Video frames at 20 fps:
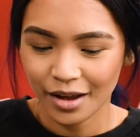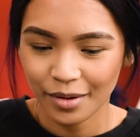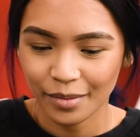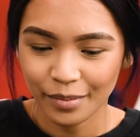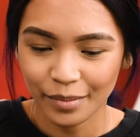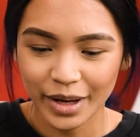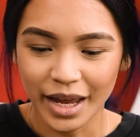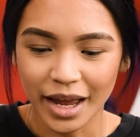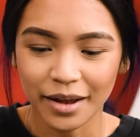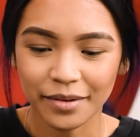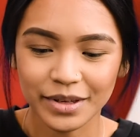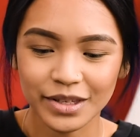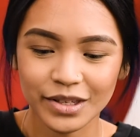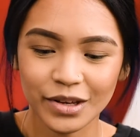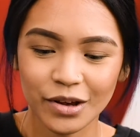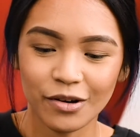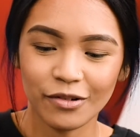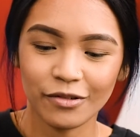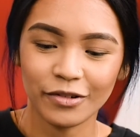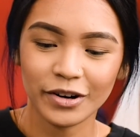But yeah,
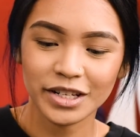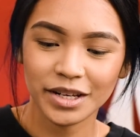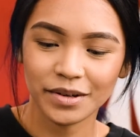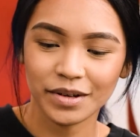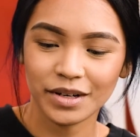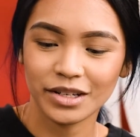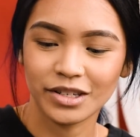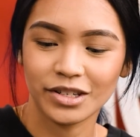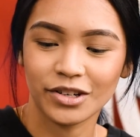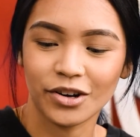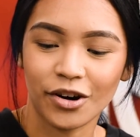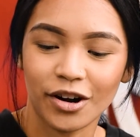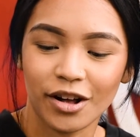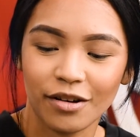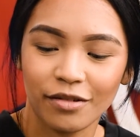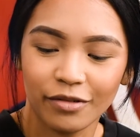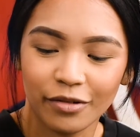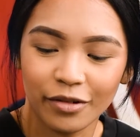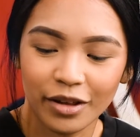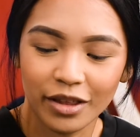so first I'm going to start off
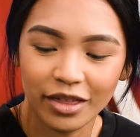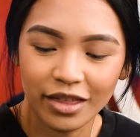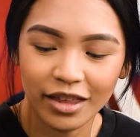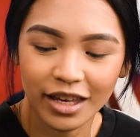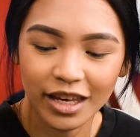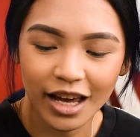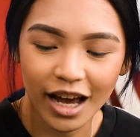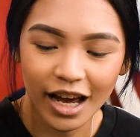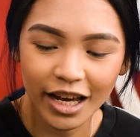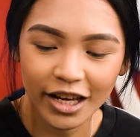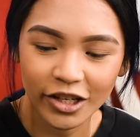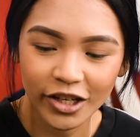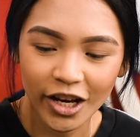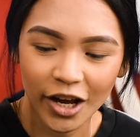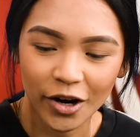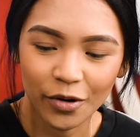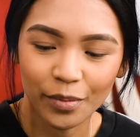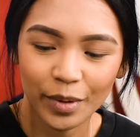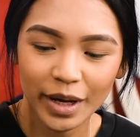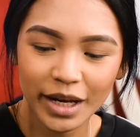with the
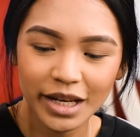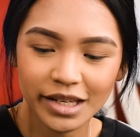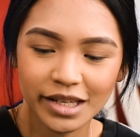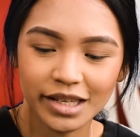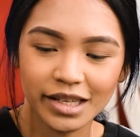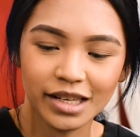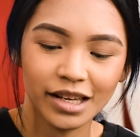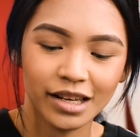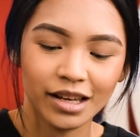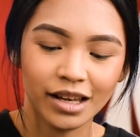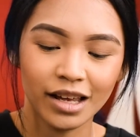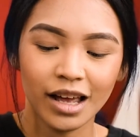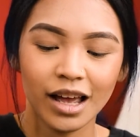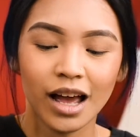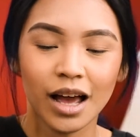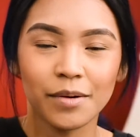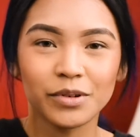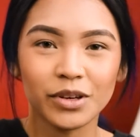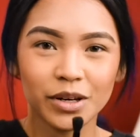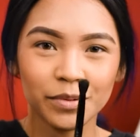eyeshadow base.
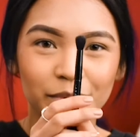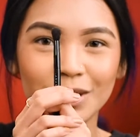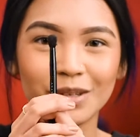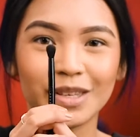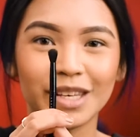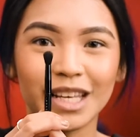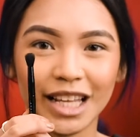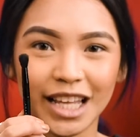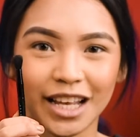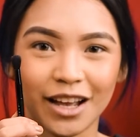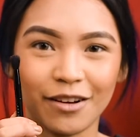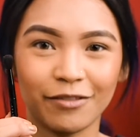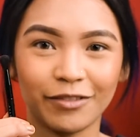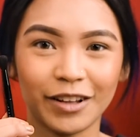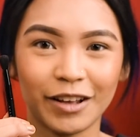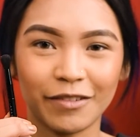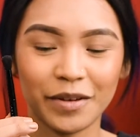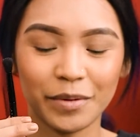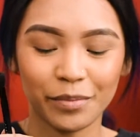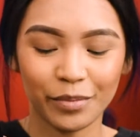I'm just going to be using like a
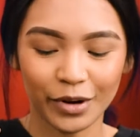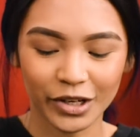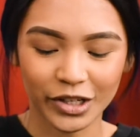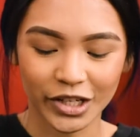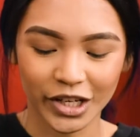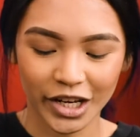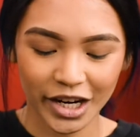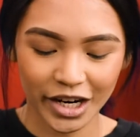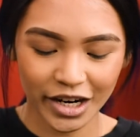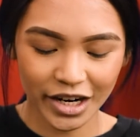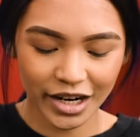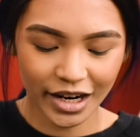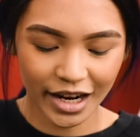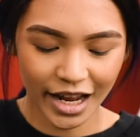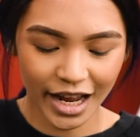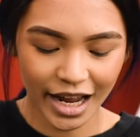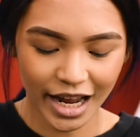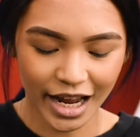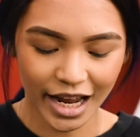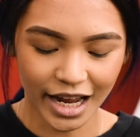fluffy brush here
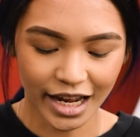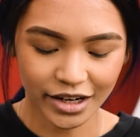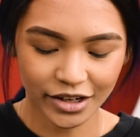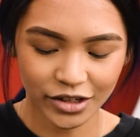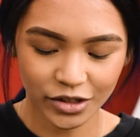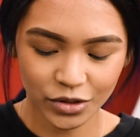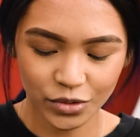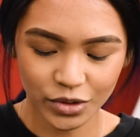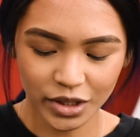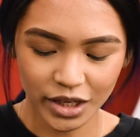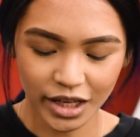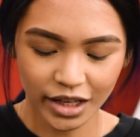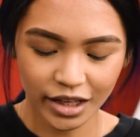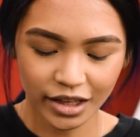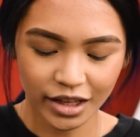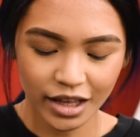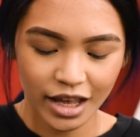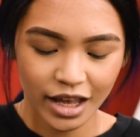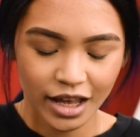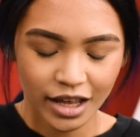and
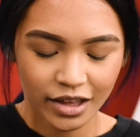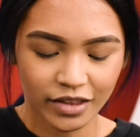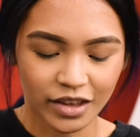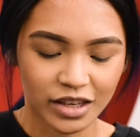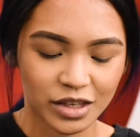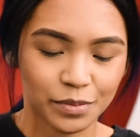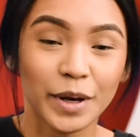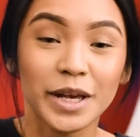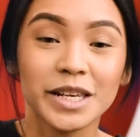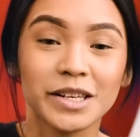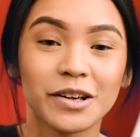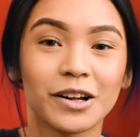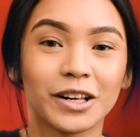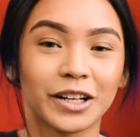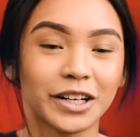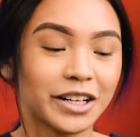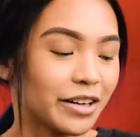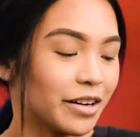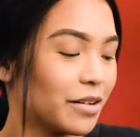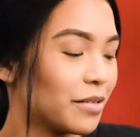using this base
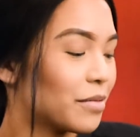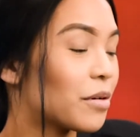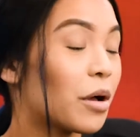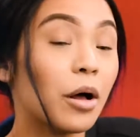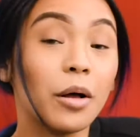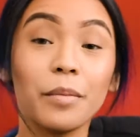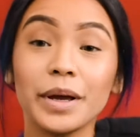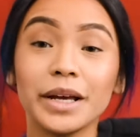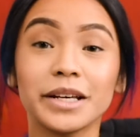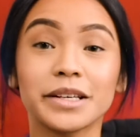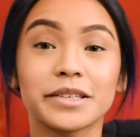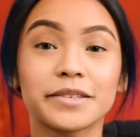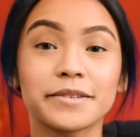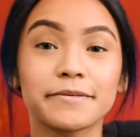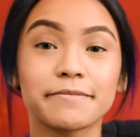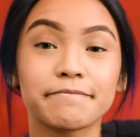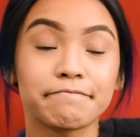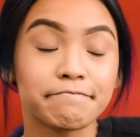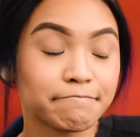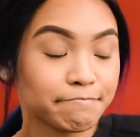color called Base.
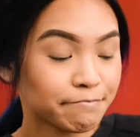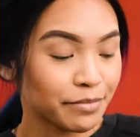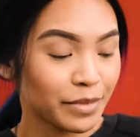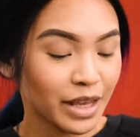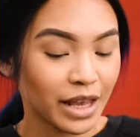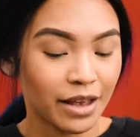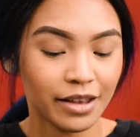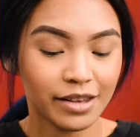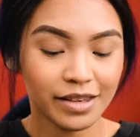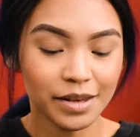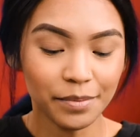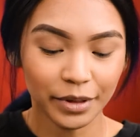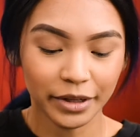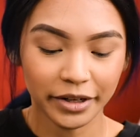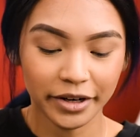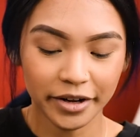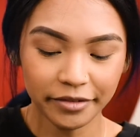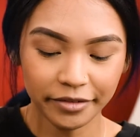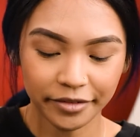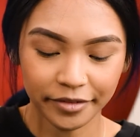Simple
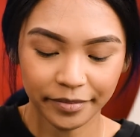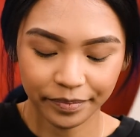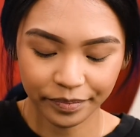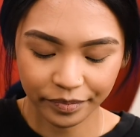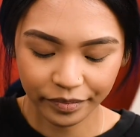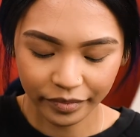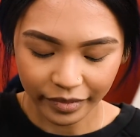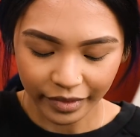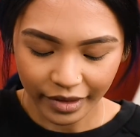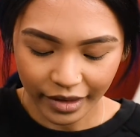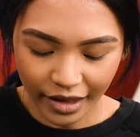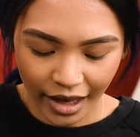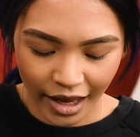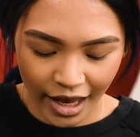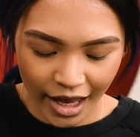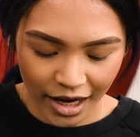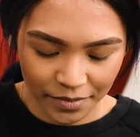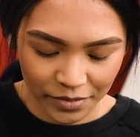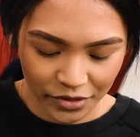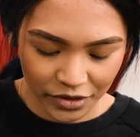enough. And
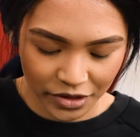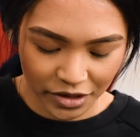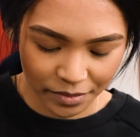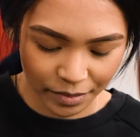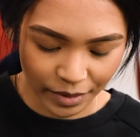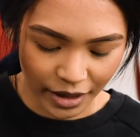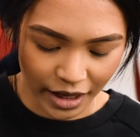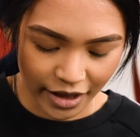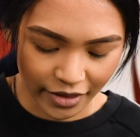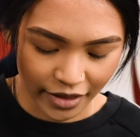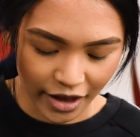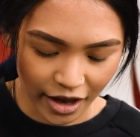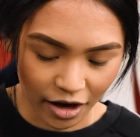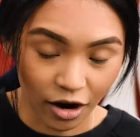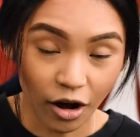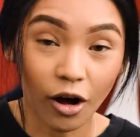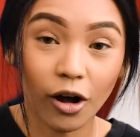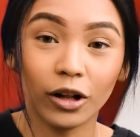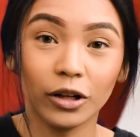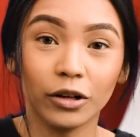I'm just going to apply that
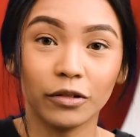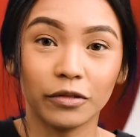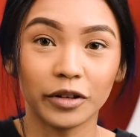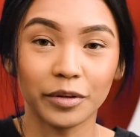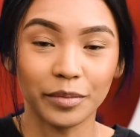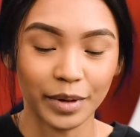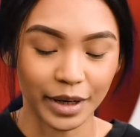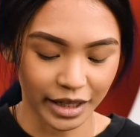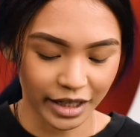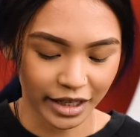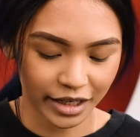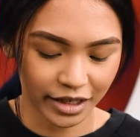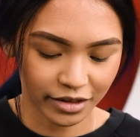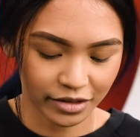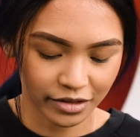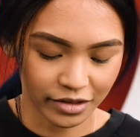all over my lids.